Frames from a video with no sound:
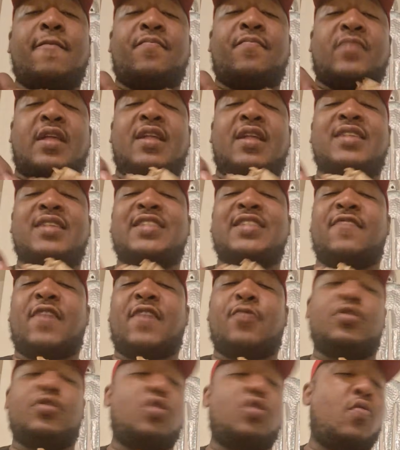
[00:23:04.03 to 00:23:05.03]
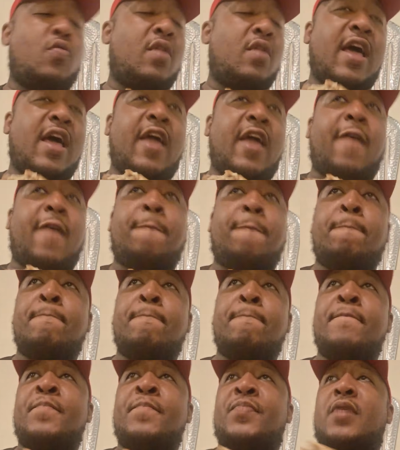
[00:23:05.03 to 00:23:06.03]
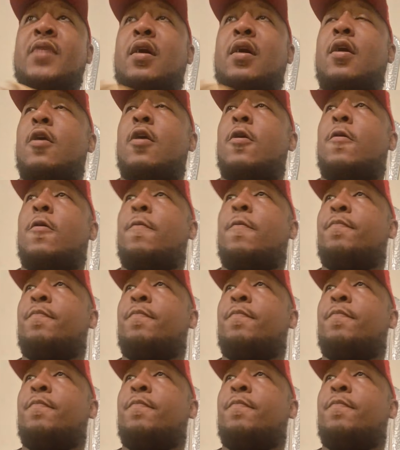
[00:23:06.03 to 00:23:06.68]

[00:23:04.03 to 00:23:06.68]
let's say if I was doing like a